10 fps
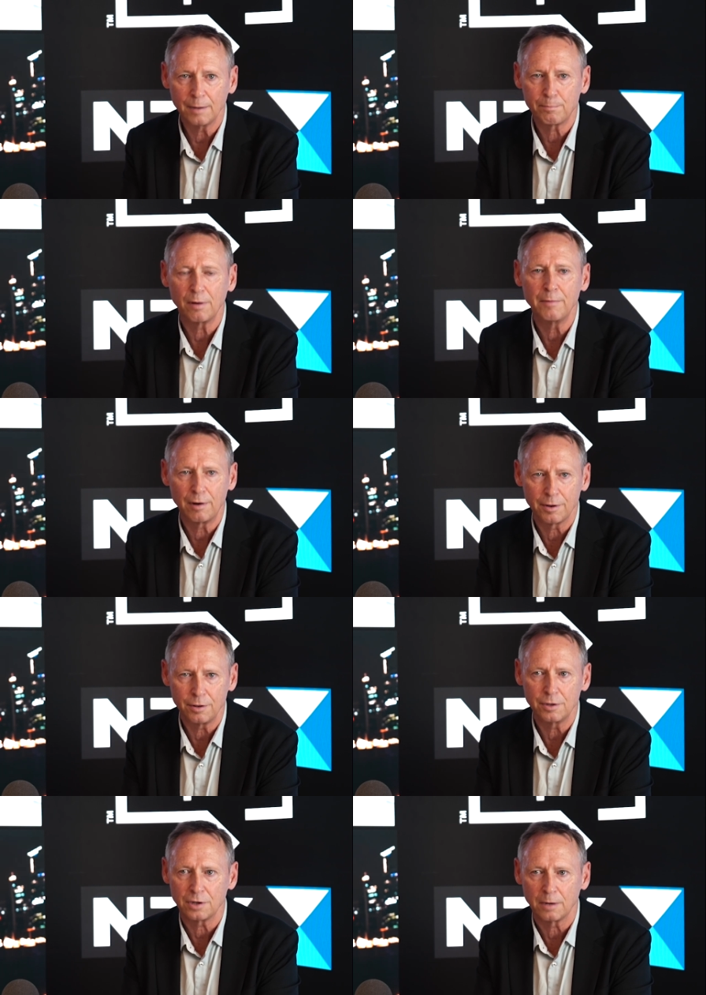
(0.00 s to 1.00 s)
primarily in the
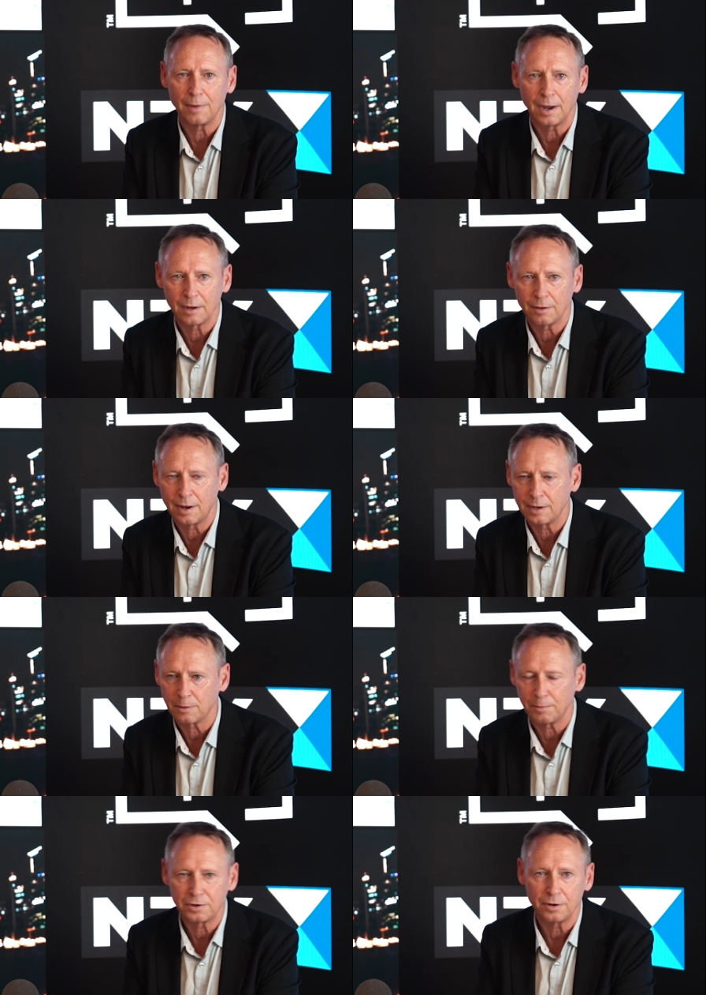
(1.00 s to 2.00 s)
New Zealand market, that has
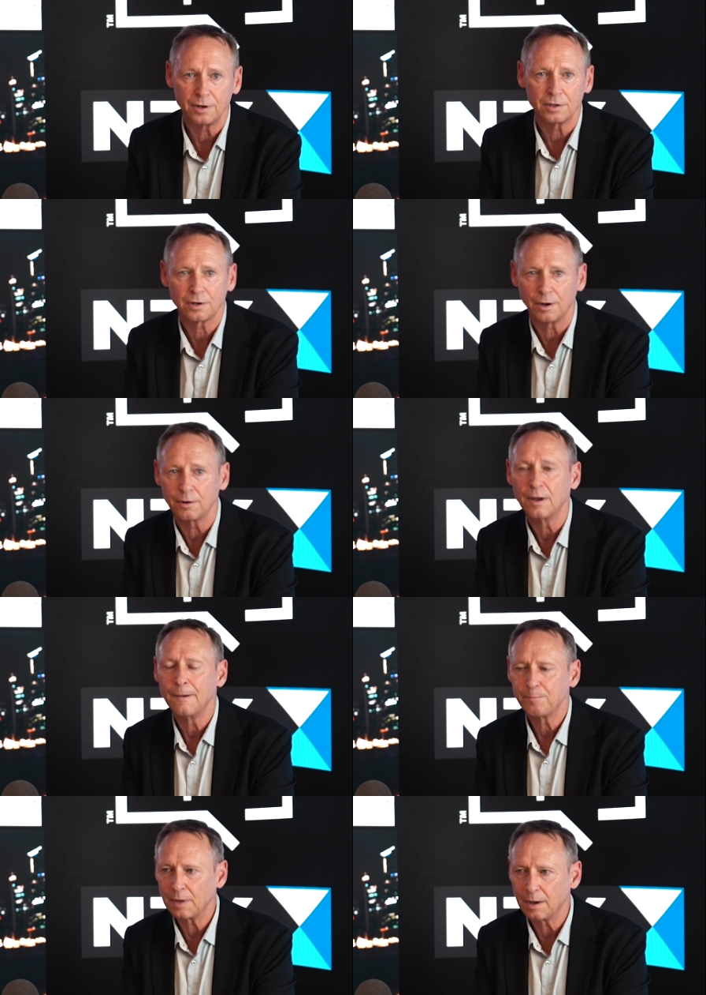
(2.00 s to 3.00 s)
opportunities to go
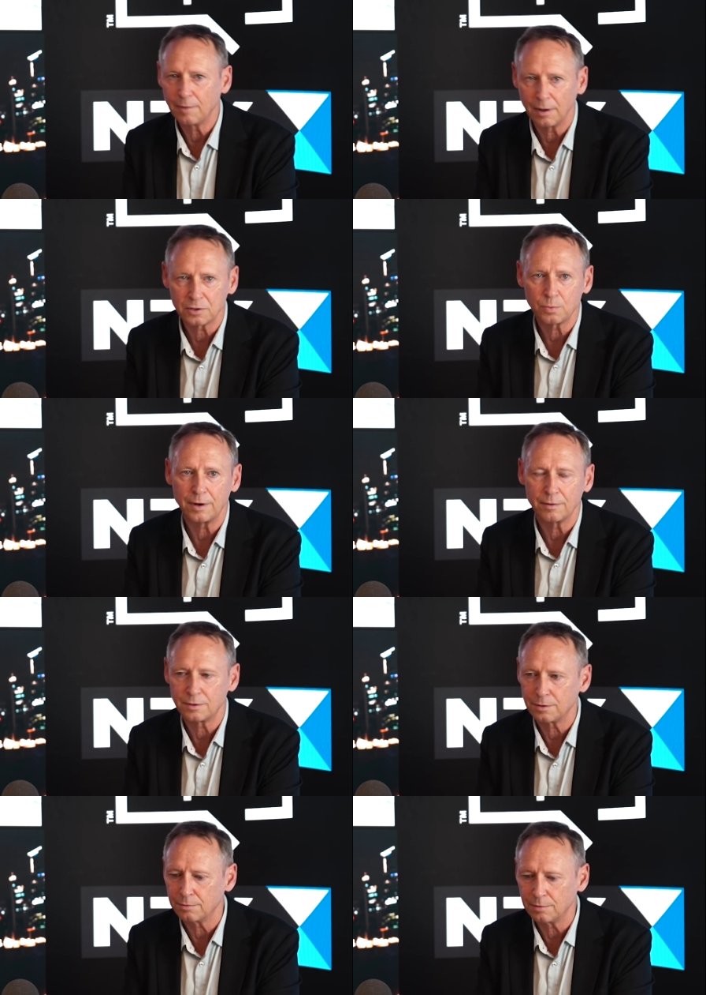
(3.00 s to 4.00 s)
elsewhere
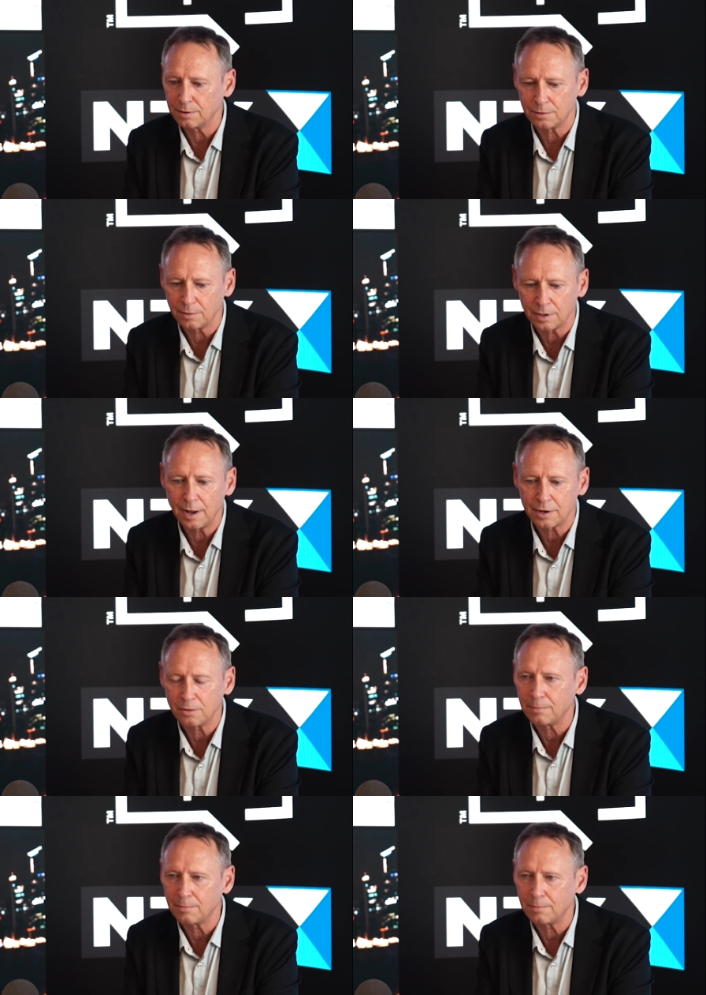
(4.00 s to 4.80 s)
into international